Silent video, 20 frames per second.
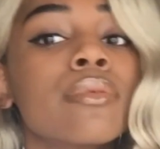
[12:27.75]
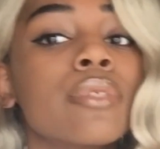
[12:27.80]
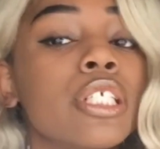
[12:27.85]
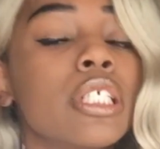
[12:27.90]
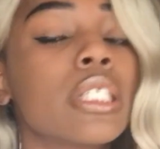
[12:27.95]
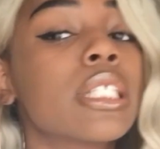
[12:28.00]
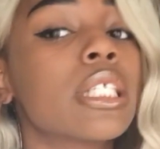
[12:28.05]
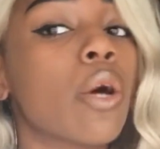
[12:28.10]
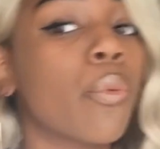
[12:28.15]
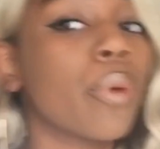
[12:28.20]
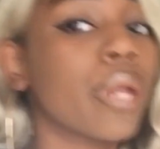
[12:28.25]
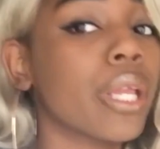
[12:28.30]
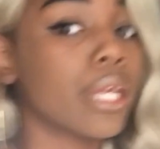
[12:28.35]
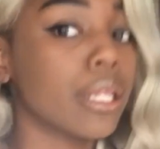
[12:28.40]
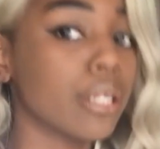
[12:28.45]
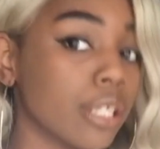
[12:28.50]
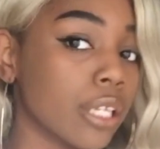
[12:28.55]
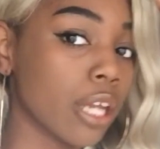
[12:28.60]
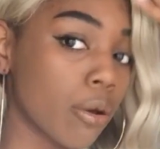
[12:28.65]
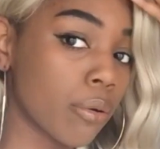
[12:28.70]
just so we
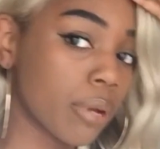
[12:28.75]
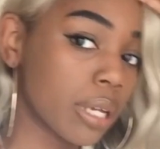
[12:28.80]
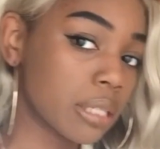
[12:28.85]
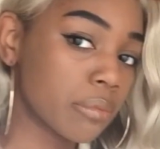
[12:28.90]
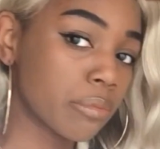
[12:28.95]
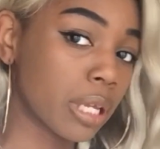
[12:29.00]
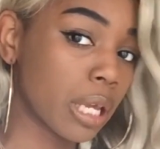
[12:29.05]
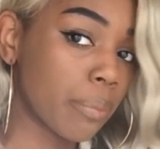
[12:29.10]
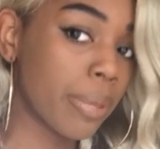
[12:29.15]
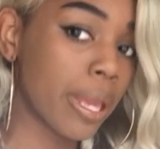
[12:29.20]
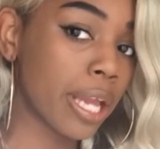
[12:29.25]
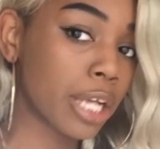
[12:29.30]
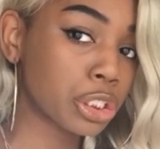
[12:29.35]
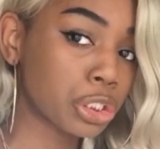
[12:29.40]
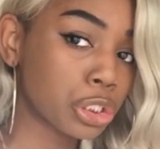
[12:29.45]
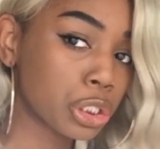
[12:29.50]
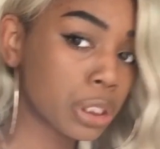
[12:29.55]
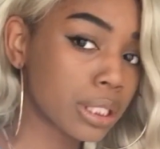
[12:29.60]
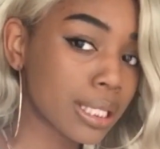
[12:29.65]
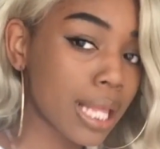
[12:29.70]
can, you know, get some good
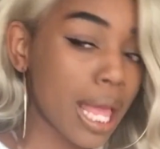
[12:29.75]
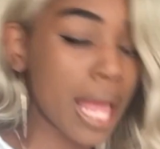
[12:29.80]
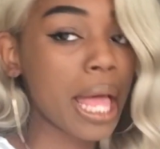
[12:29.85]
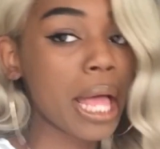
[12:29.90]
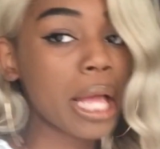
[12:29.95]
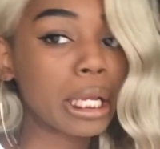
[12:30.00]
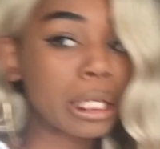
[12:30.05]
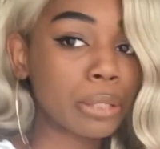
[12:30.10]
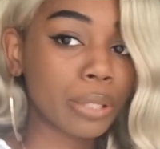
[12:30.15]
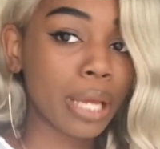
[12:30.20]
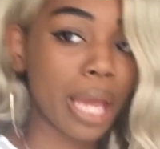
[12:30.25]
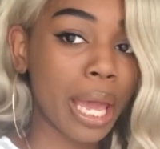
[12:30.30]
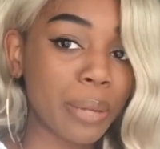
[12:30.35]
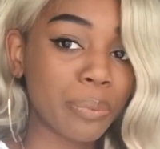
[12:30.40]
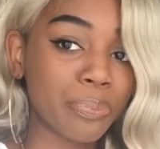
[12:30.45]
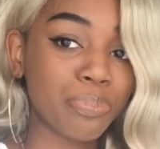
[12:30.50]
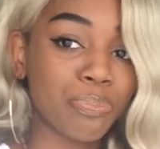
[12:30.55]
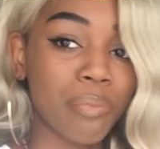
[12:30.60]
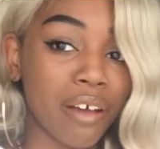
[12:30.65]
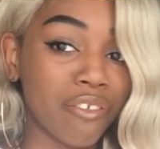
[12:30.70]
pictures. Okay,
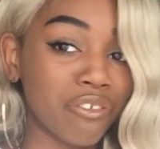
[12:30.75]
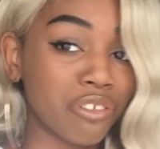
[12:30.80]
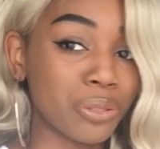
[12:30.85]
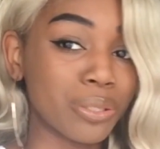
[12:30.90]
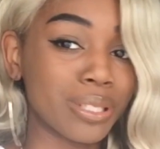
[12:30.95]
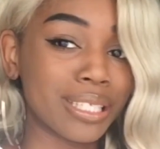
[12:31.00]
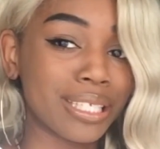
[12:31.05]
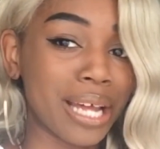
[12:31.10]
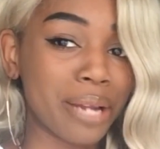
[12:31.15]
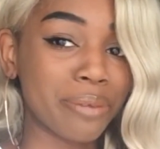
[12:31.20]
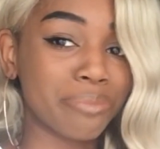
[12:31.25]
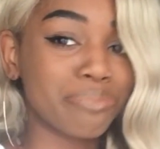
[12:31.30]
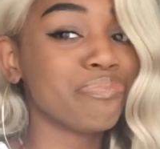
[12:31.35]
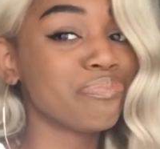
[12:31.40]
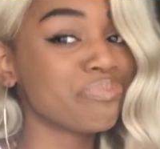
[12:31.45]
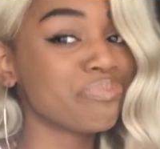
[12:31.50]
my food's done.